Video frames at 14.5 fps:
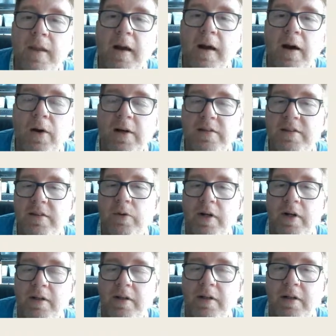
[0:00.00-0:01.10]
Oh, I see what
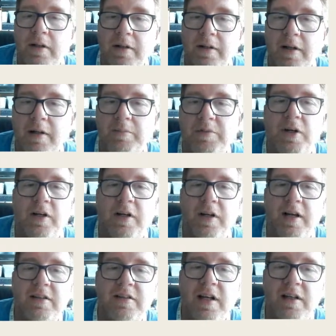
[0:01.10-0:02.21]
I did. I'm sorry,
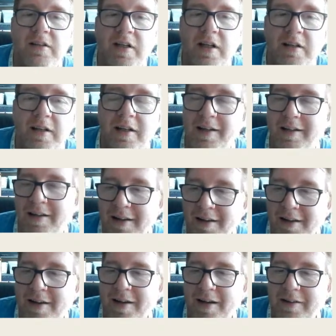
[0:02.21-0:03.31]
guys. Actually, I
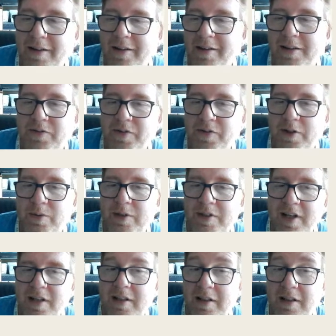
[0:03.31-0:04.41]
think these first ones
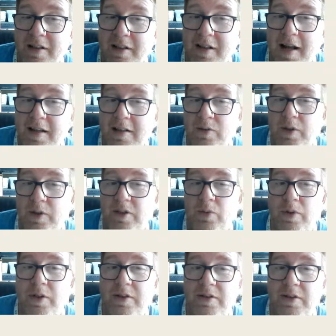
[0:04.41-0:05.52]
I did on last week's
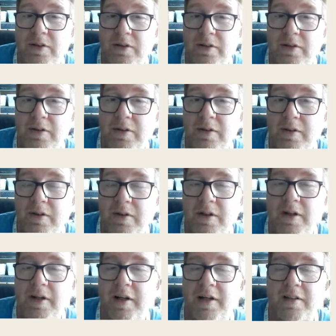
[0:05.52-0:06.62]
What Sold.
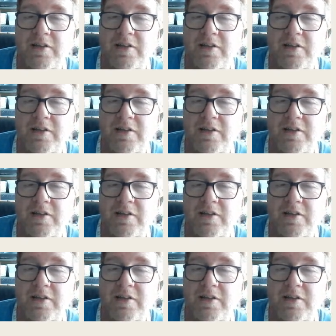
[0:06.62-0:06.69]
All right.